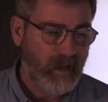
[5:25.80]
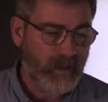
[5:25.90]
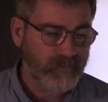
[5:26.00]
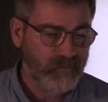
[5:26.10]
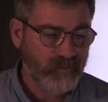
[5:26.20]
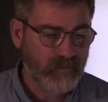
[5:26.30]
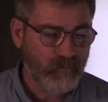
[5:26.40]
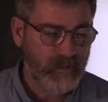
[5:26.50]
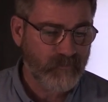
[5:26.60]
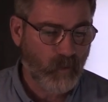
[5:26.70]
uh, to
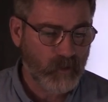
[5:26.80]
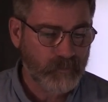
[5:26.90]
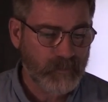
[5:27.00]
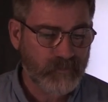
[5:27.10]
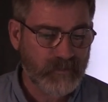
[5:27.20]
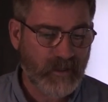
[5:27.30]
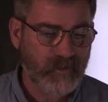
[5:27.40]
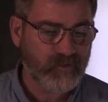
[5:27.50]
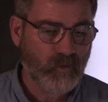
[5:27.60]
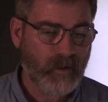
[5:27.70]
send reinforcements to Deir
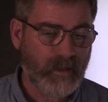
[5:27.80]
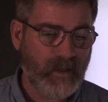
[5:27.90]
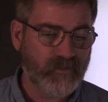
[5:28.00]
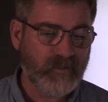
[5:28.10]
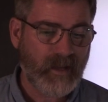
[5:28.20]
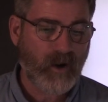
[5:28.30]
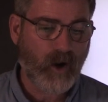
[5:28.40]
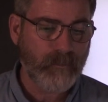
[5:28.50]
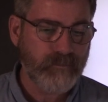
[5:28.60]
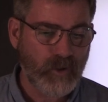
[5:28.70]
ez-Zor as they
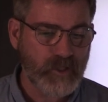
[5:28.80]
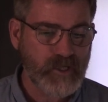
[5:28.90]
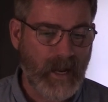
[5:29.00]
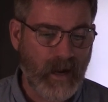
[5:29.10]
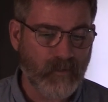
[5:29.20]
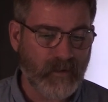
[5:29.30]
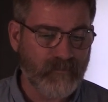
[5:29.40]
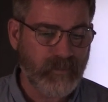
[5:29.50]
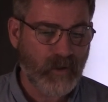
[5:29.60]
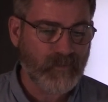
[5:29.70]
are pushed out
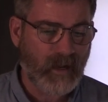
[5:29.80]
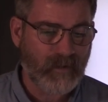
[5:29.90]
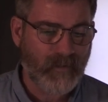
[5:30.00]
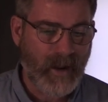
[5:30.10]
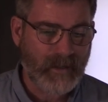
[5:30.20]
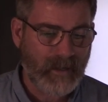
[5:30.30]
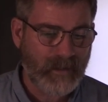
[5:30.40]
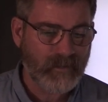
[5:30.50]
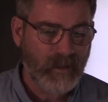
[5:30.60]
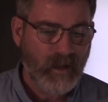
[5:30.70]
of both Iraq
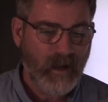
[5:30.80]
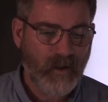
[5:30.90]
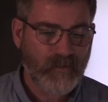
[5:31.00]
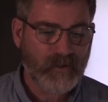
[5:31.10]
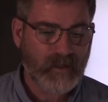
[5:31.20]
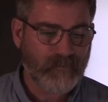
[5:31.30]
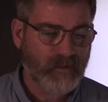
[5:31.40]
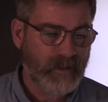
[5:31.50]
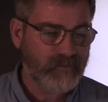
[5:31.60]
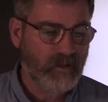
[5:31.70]
and other
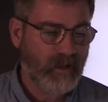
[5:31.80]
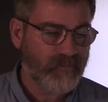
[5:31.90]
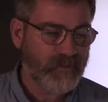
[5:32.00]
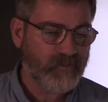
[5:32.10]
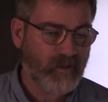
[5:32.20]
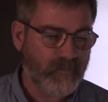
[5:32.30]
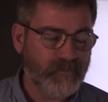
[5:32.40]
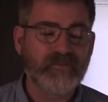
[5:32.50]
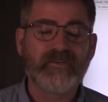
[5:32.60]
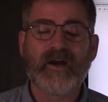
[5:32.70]
governates of this
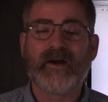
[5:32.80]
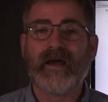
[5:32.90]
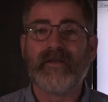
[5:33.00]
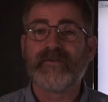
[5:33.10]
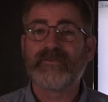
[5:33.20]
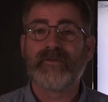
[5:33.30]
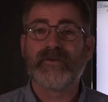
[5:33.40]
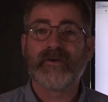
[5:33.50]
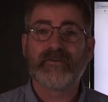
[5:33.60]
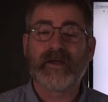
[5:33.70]
of Syria. This, so
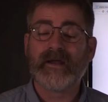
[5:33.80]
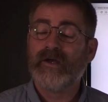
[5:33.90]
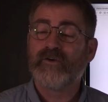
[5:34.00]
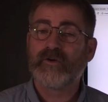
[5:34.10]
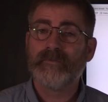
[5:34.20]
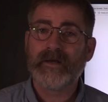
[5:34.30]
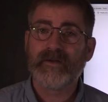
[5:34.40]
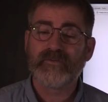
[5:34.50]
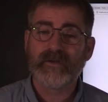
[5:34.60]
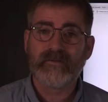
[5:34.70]
there is a
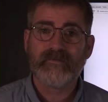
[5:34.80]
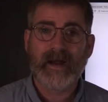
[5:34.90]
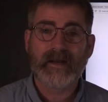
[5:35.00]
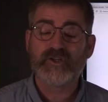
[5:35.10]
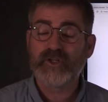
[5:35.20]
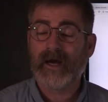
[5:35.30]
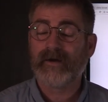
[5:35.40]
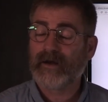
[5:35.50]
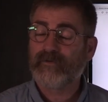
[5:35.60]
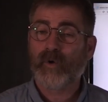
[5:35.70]
tremendous advantage there.
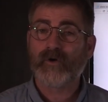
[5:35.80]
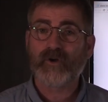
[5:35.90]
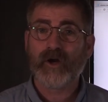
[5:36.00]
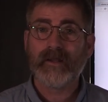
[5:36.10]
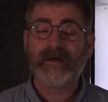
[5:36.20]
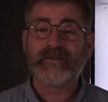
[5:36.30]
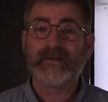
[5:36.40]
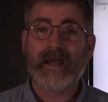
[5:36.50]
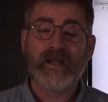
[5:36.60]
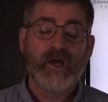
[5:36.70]
And then, of course, earlier
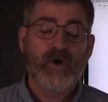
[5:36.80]
today